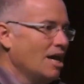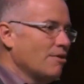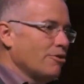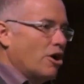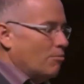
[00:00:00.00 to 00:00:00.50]

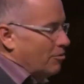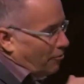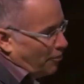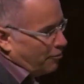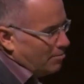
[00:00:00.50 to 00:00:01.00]
If you come with a
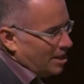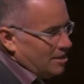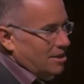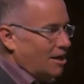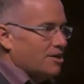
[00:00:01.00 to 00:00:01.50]
$50
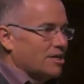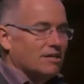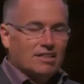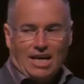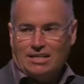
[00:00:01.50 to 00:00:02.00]
million
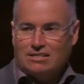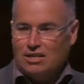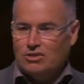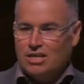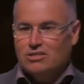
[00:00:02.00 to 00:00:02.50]
idea, that gets a
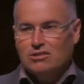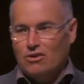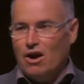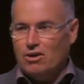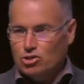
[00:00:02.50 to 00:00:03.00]
little attention.
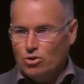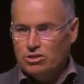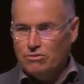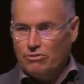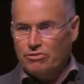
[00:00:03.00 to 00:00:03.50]
There are a
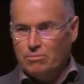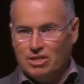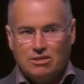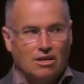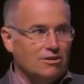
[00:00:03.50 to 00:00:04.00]
shortage of $50
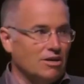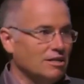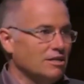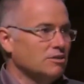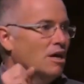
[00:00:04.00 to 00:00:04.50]
million
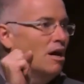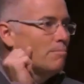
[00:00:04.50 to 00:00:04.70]
ideas.